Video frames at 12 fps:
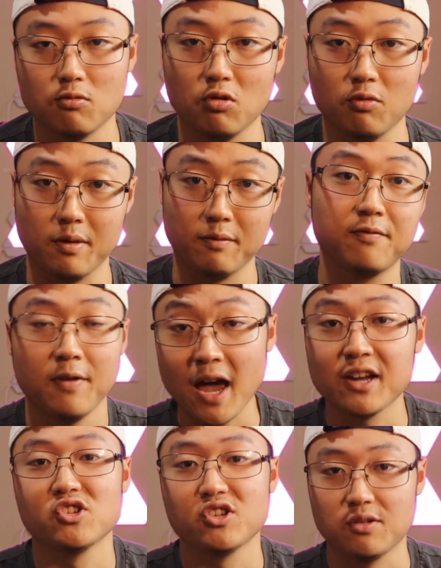Roman
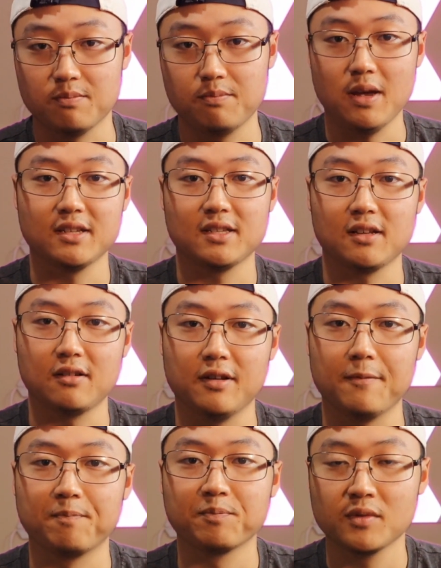faction basically.